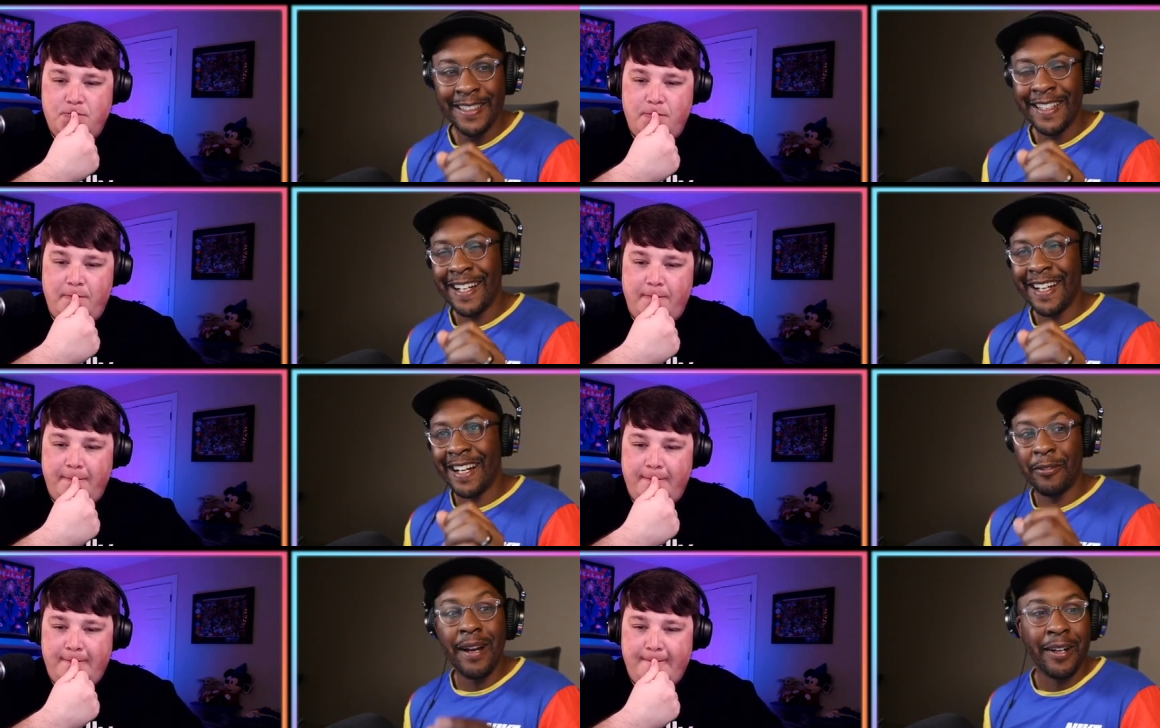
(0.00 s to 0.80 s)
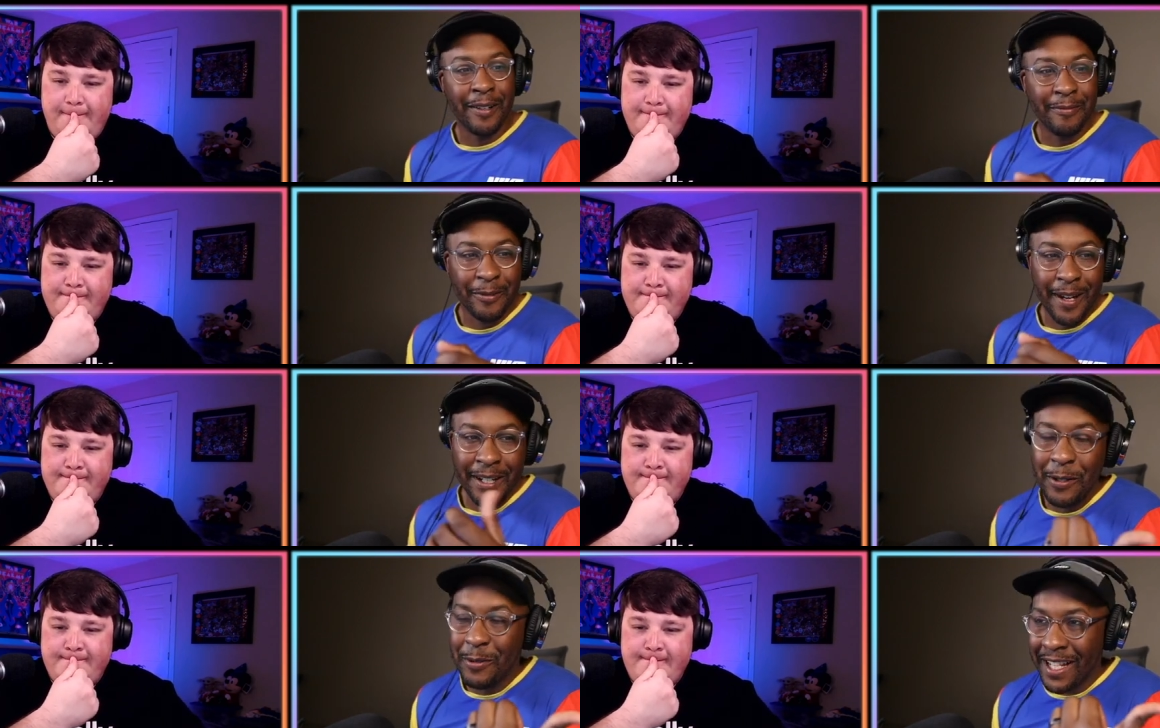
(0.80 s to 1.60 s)
Speaker 1: uh, Gregor, Gregor,
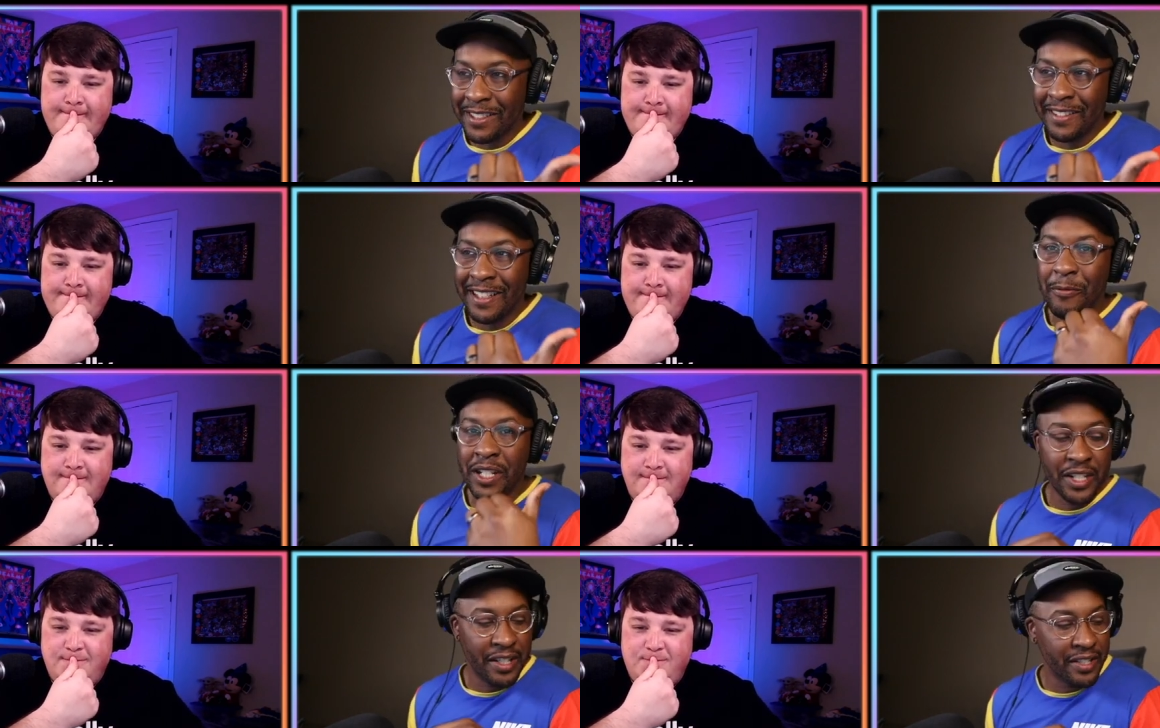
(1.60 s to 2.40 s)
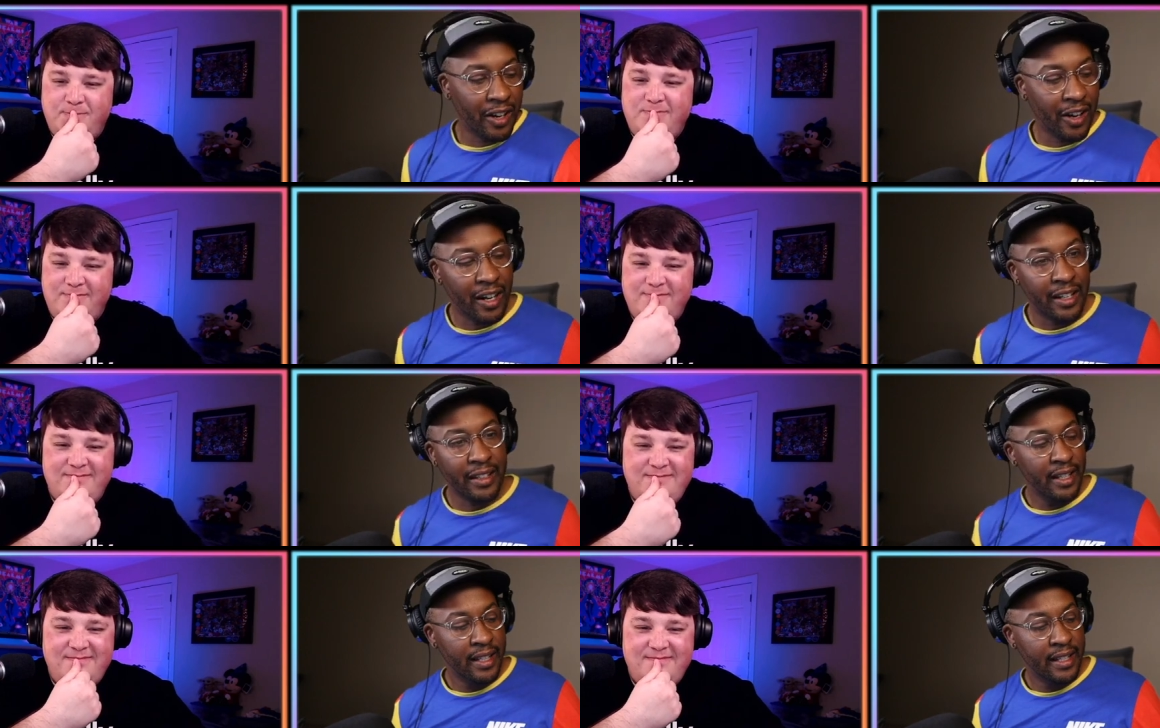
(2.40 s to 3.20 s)
who's actually was just
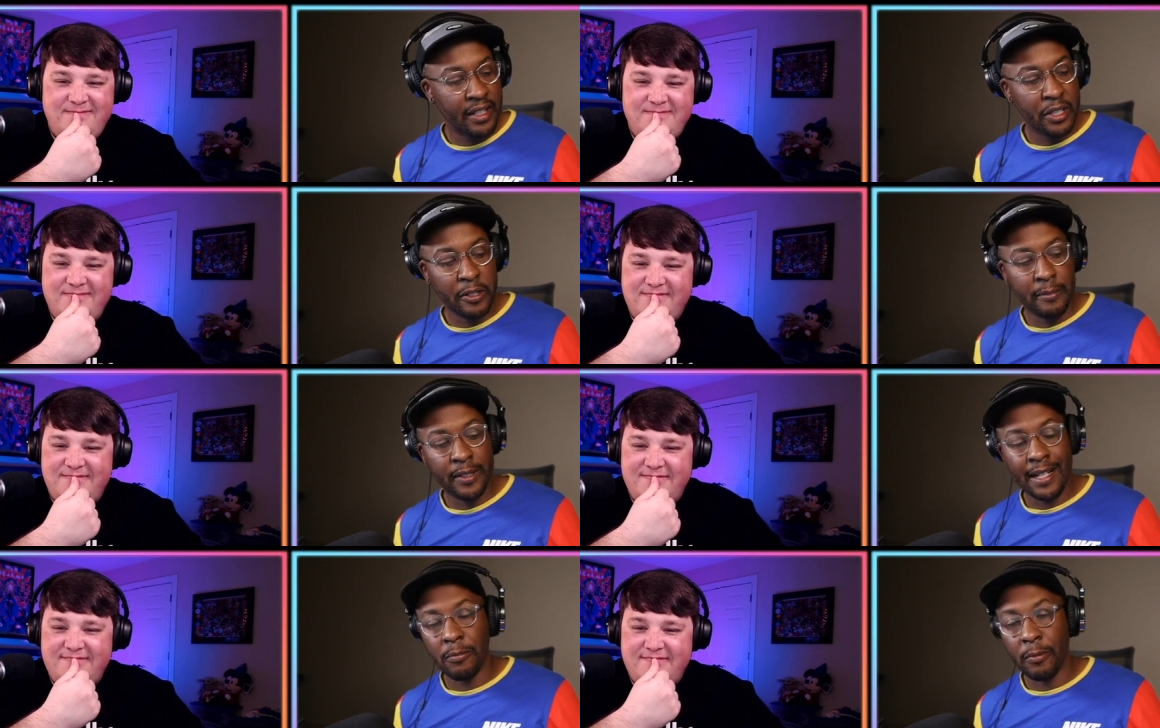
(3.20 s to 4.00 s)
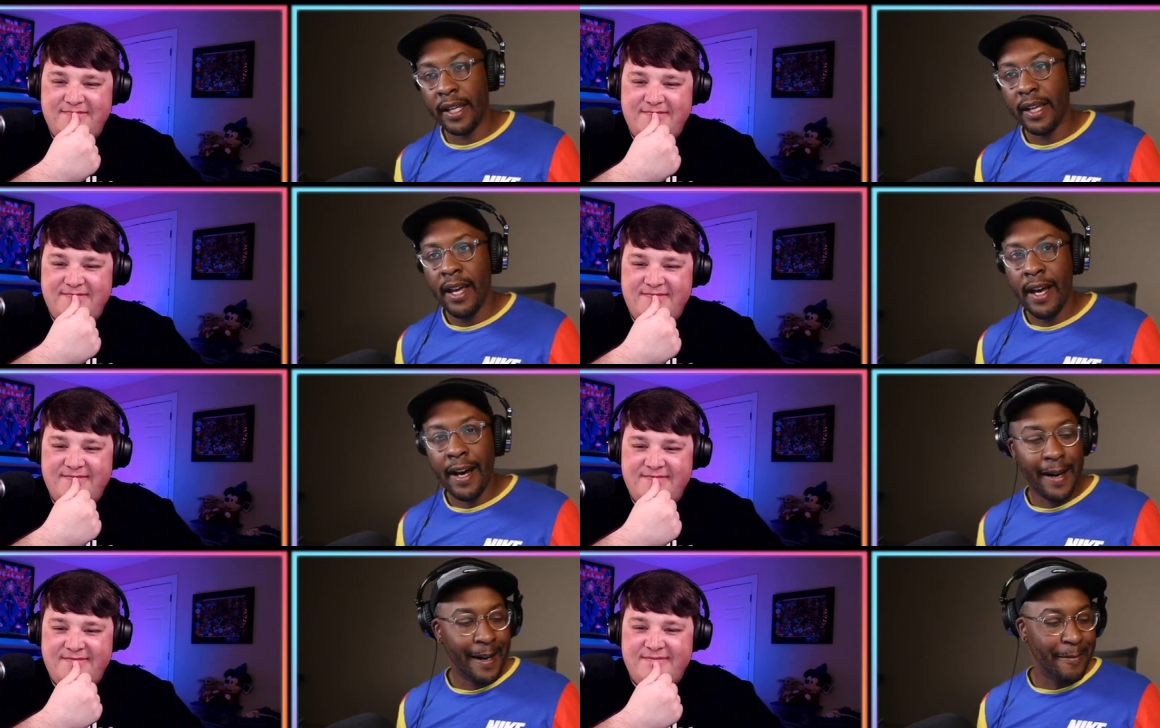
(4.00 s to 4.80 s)
on the stream last week.
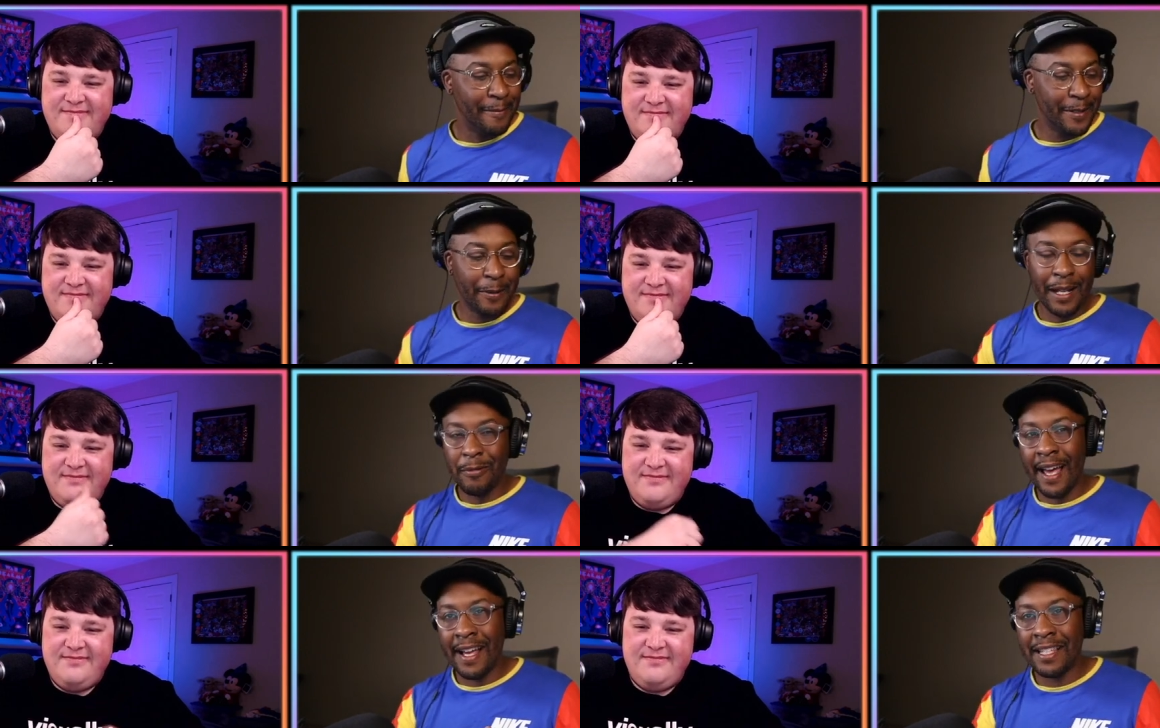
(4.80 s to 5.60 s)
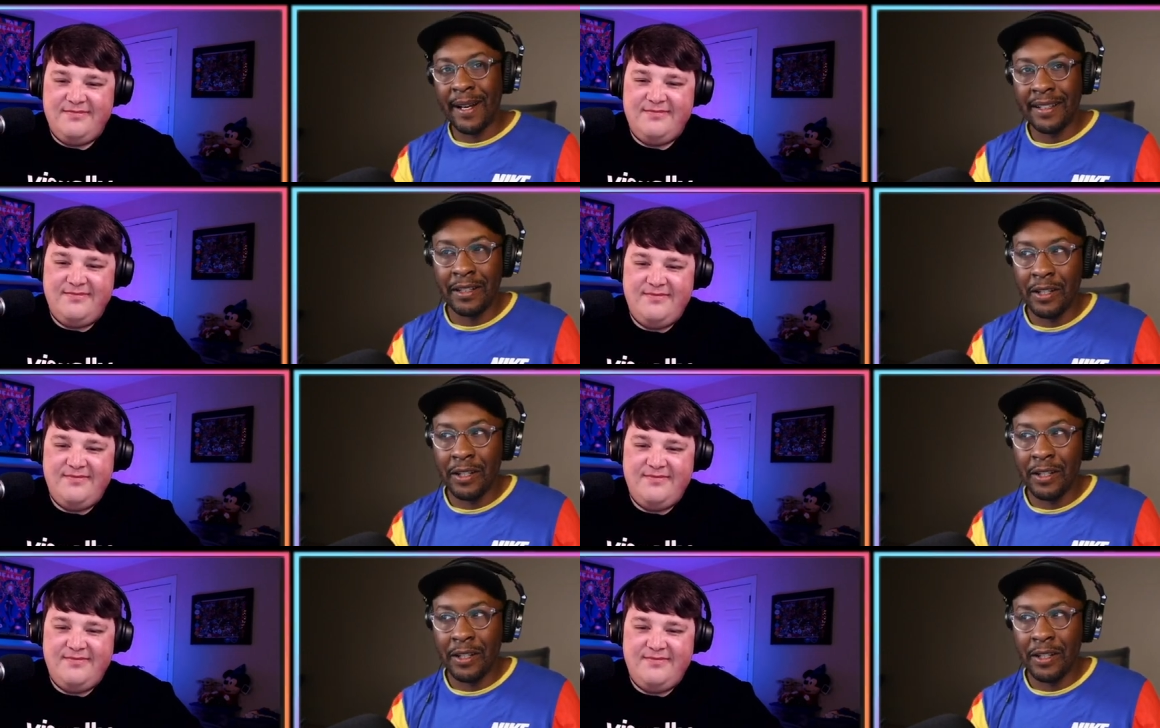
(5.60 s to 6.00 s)
Um, so that's why I asked about